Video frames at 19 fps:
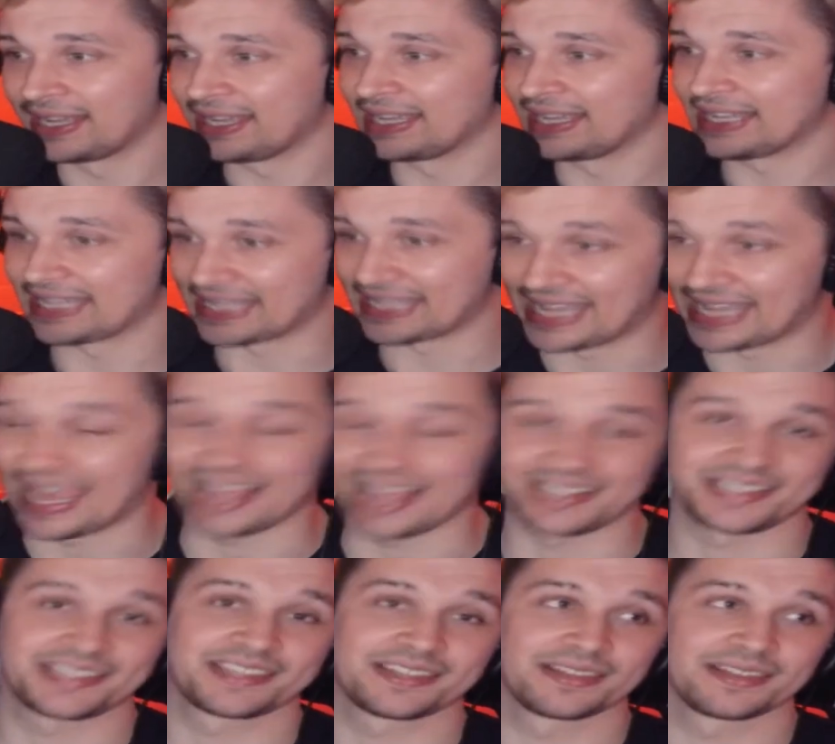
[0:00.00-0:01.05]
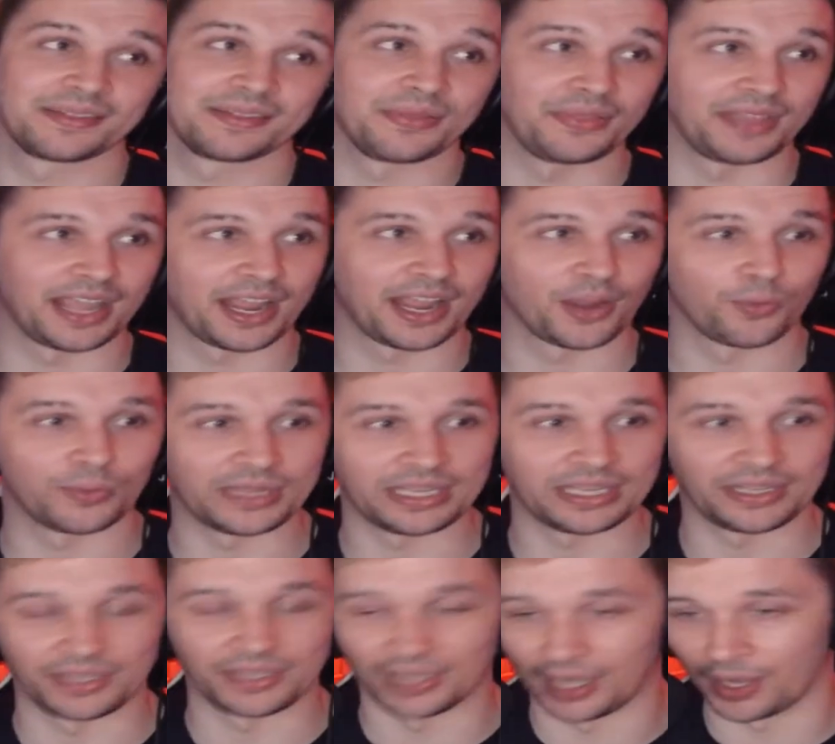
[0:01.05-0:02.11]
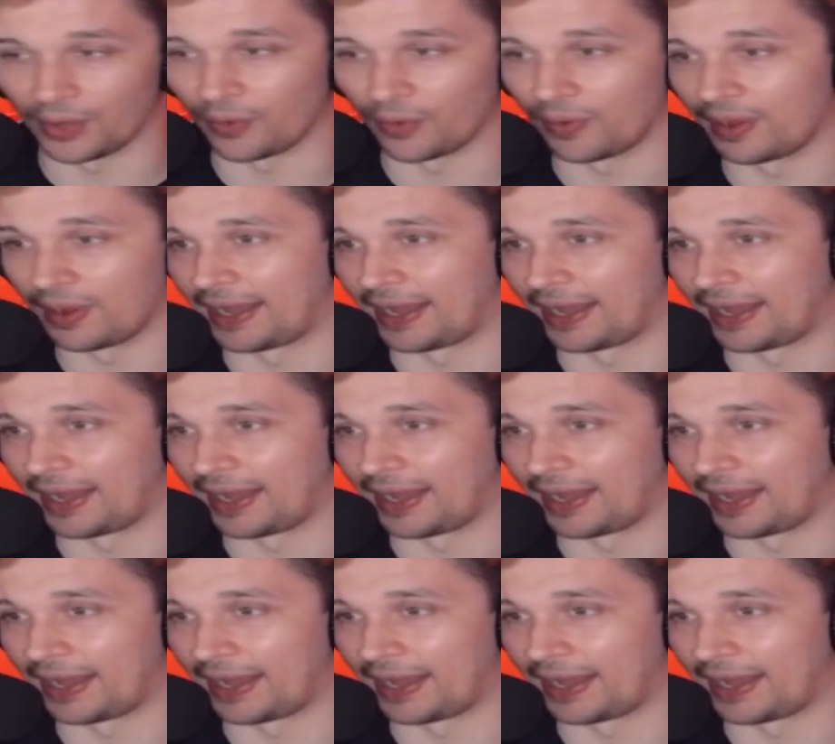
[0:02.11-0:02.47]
yes, there we go.